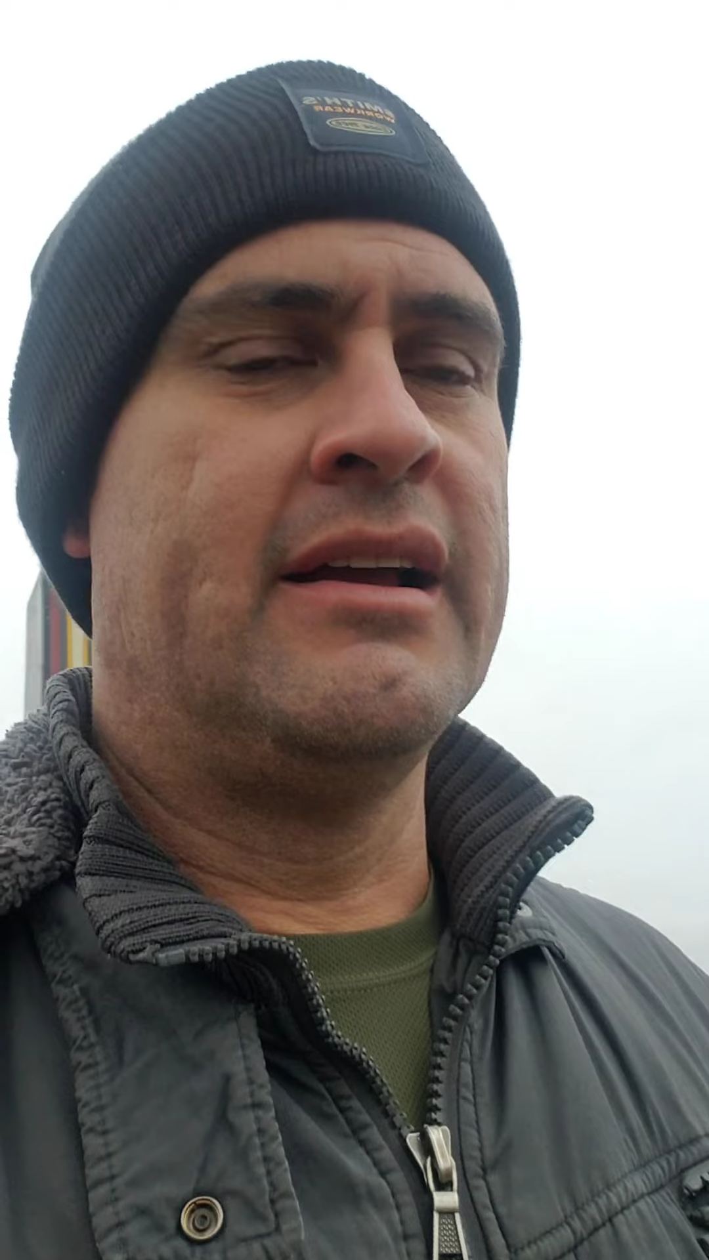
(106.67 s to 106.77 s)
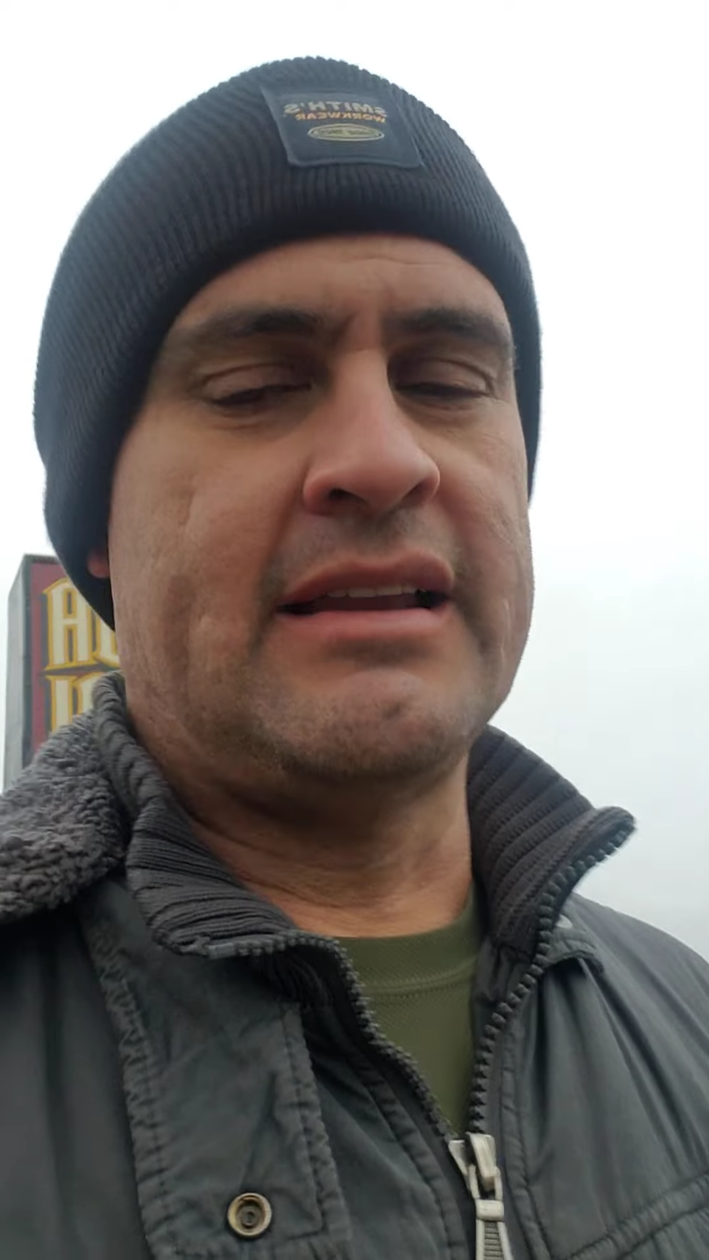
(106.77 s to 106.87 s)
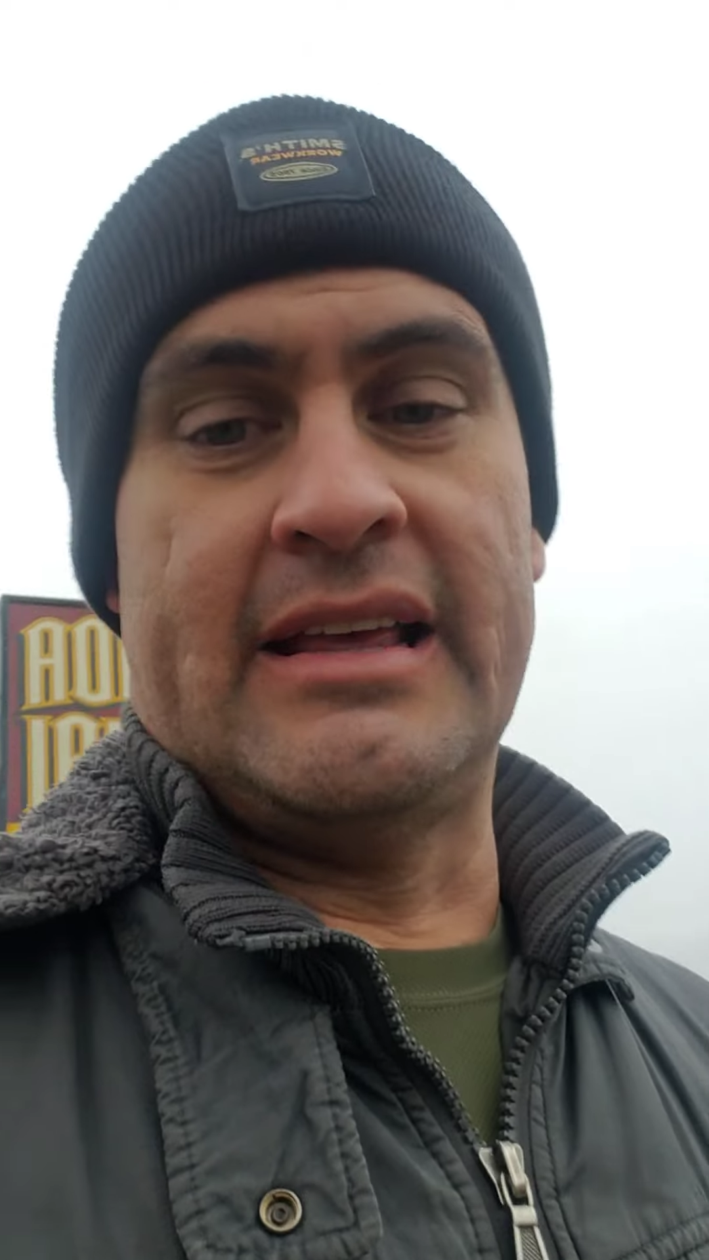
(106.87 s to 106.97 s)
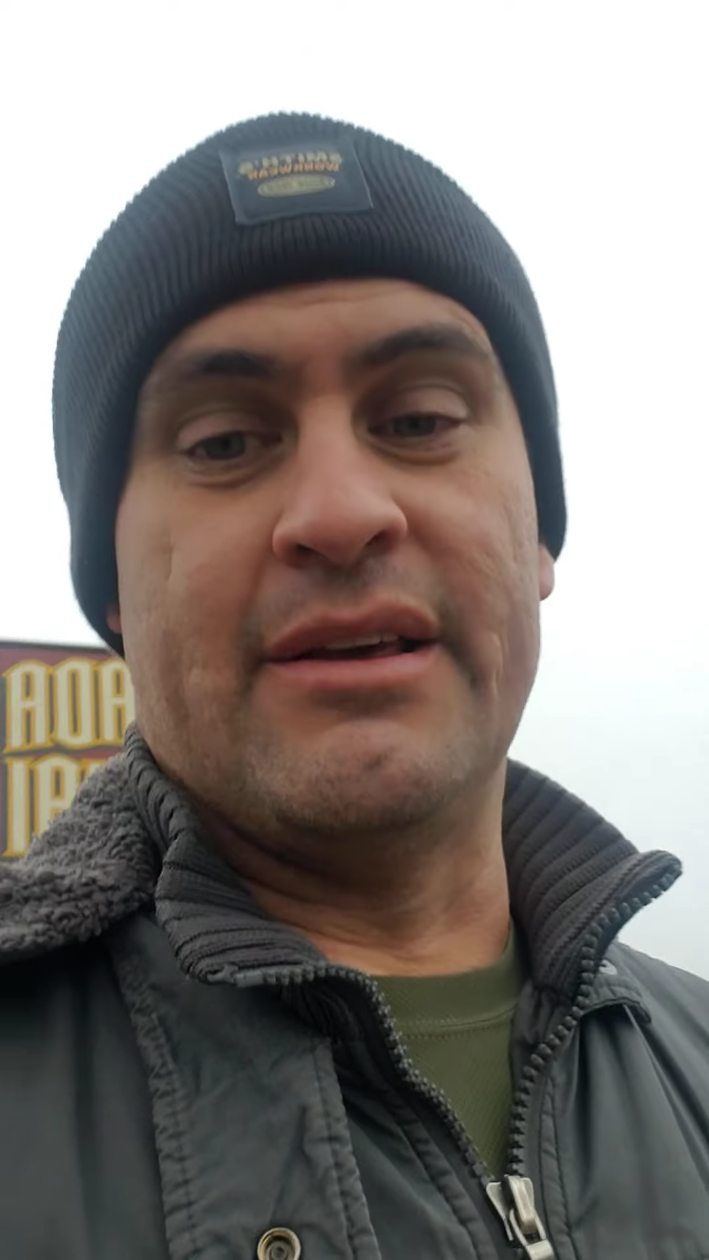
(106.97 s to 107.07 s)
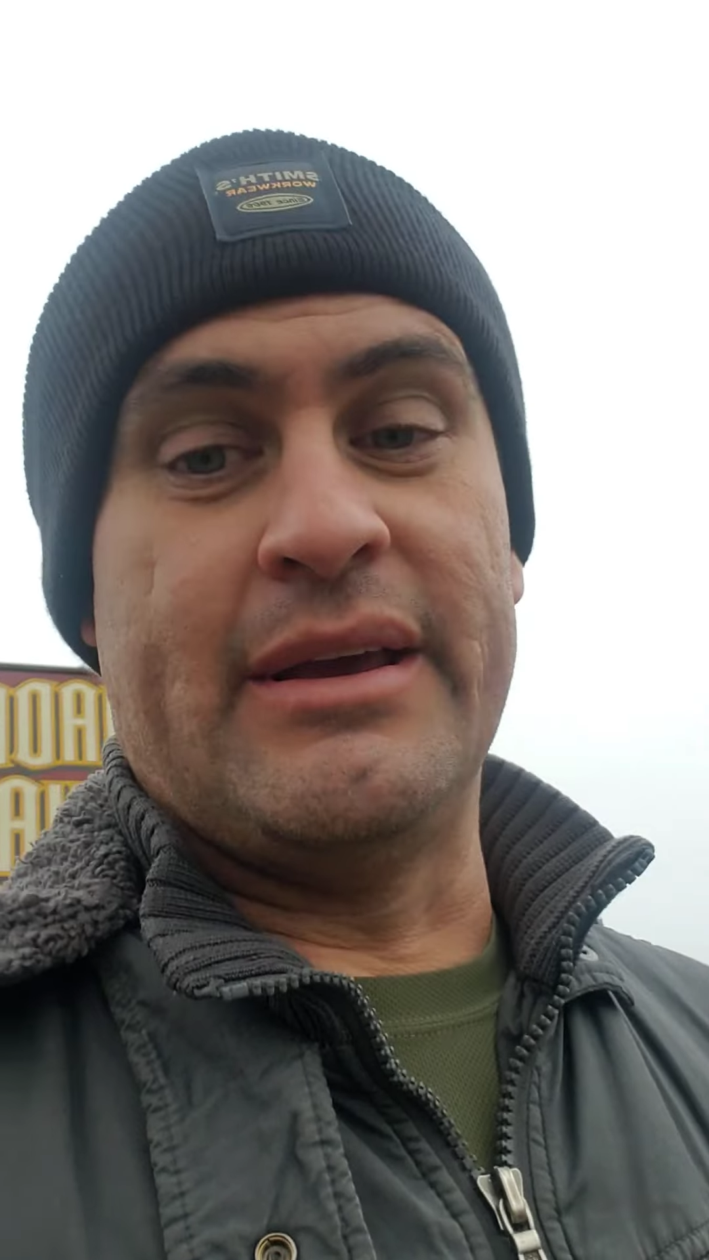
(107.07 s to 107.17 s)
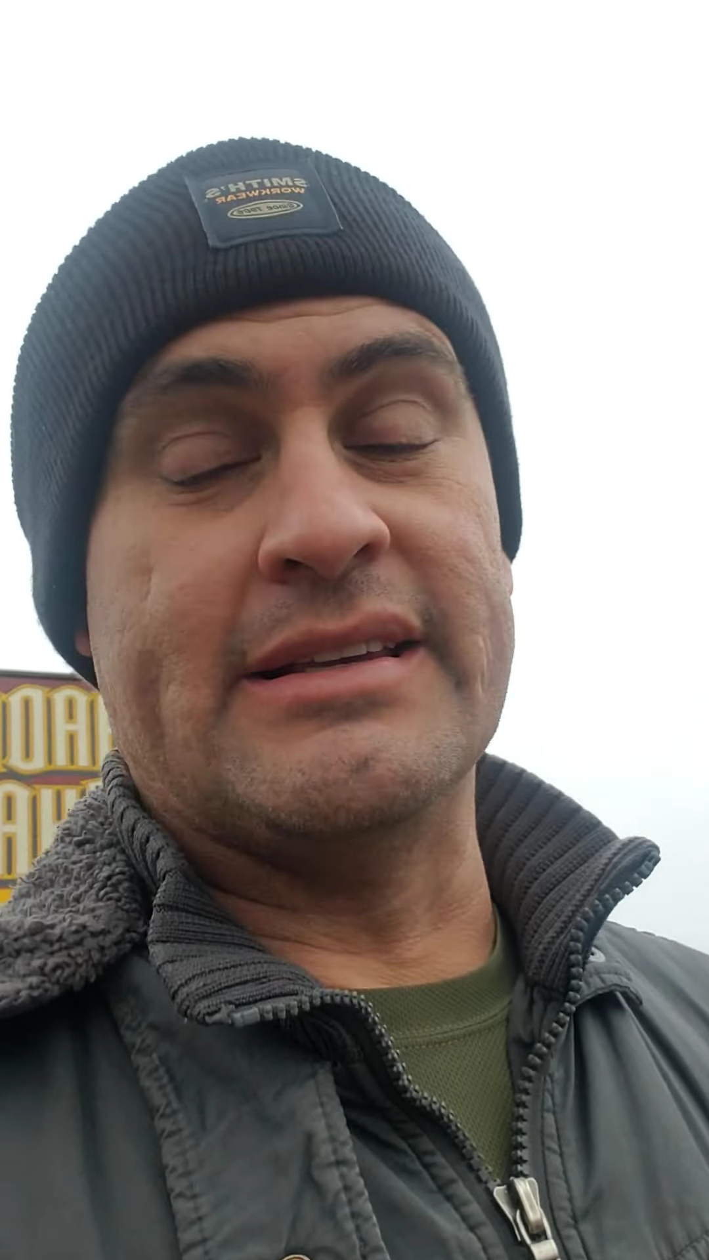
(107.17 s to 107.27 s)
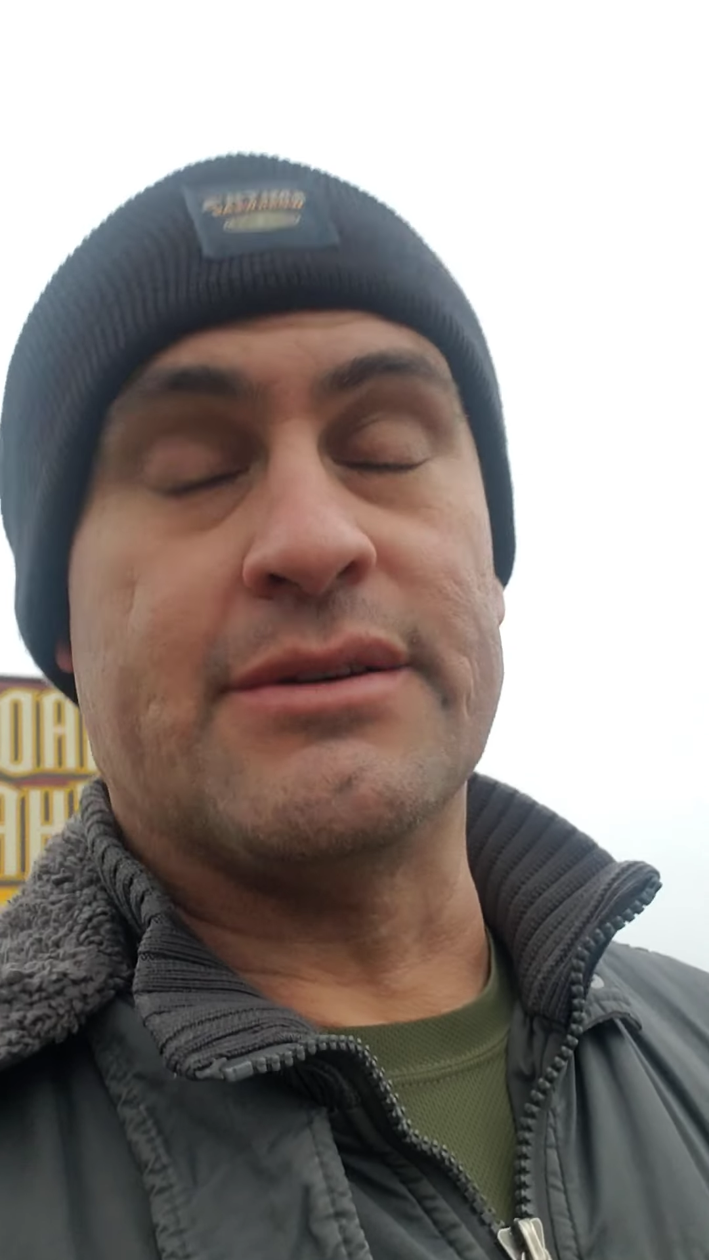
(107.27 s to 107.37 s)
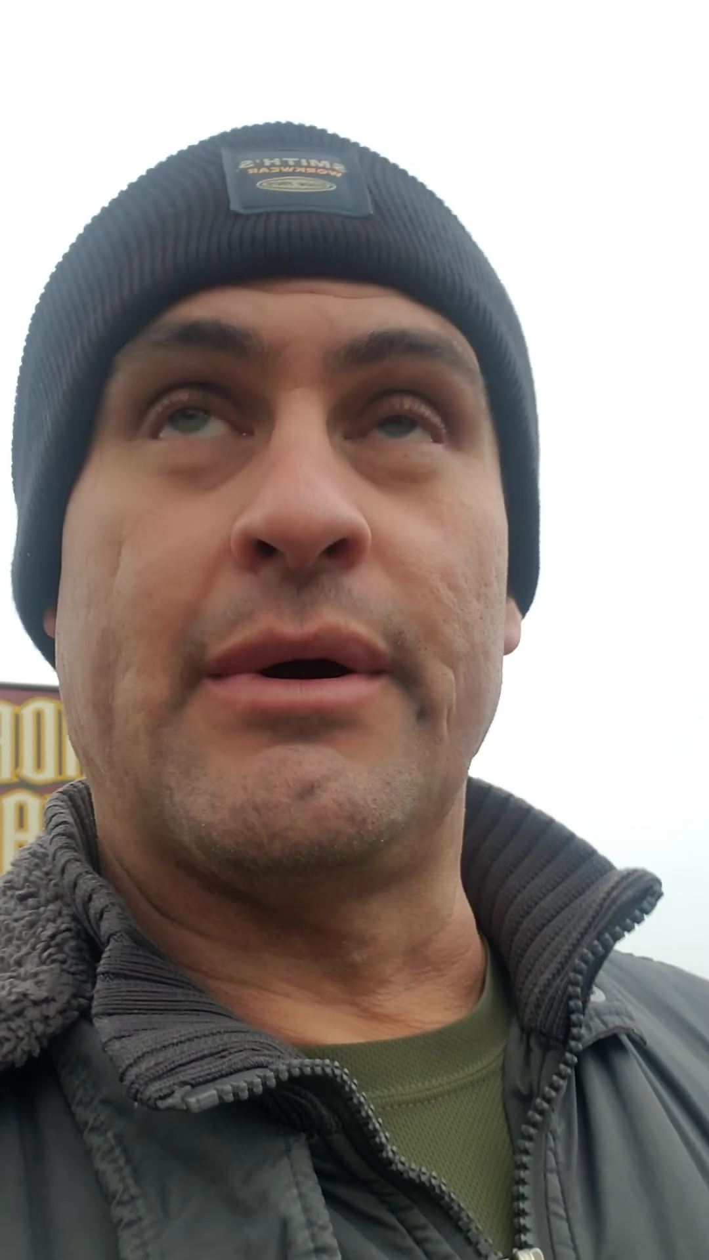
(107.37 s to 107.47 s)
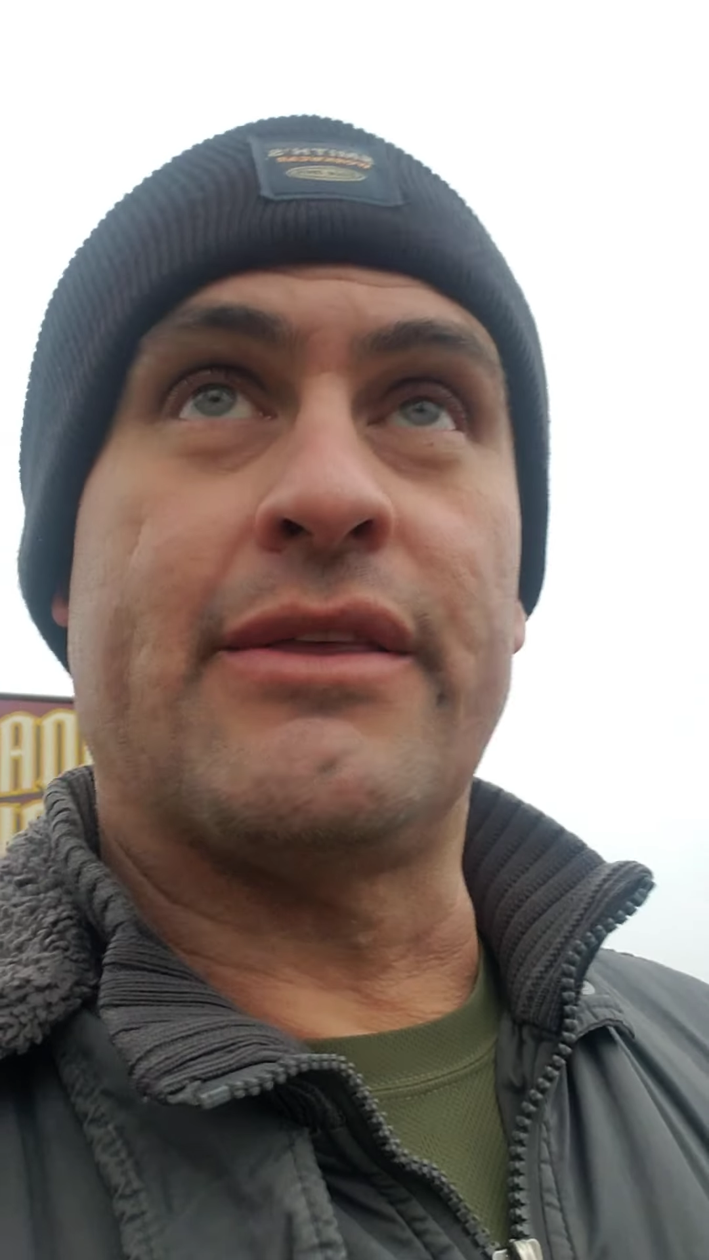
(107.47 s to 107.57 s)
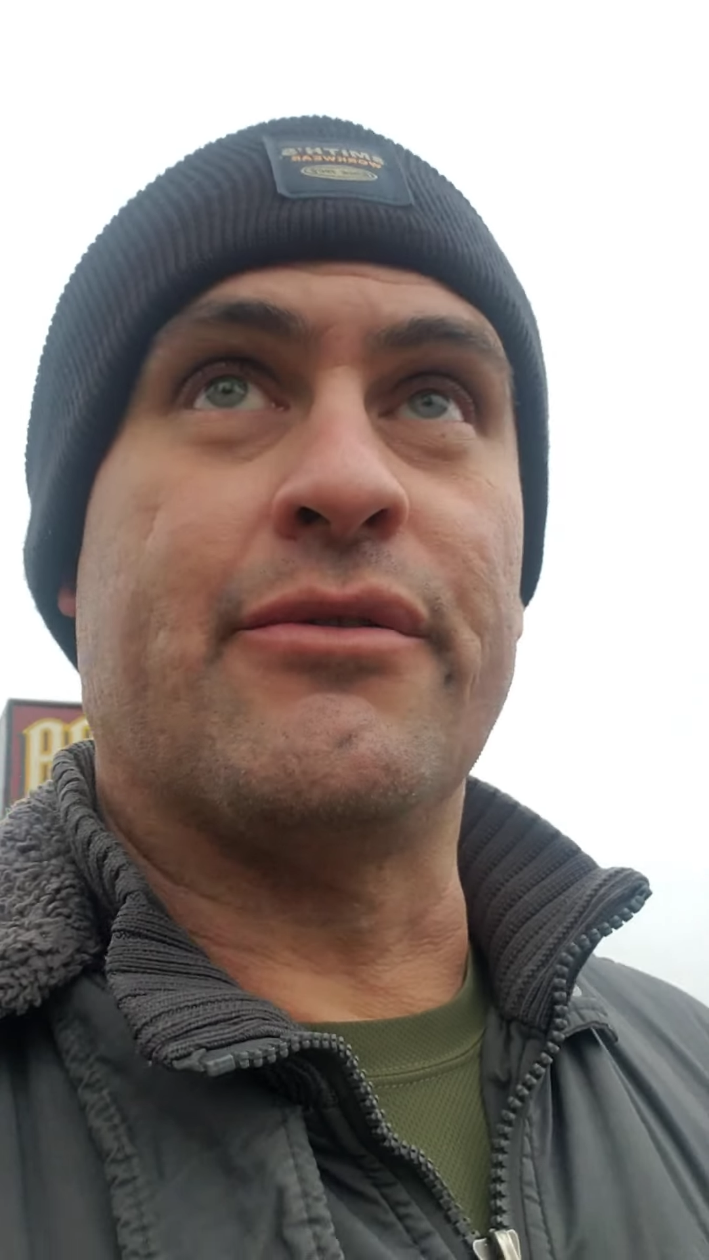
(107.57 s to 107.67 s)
take the easy way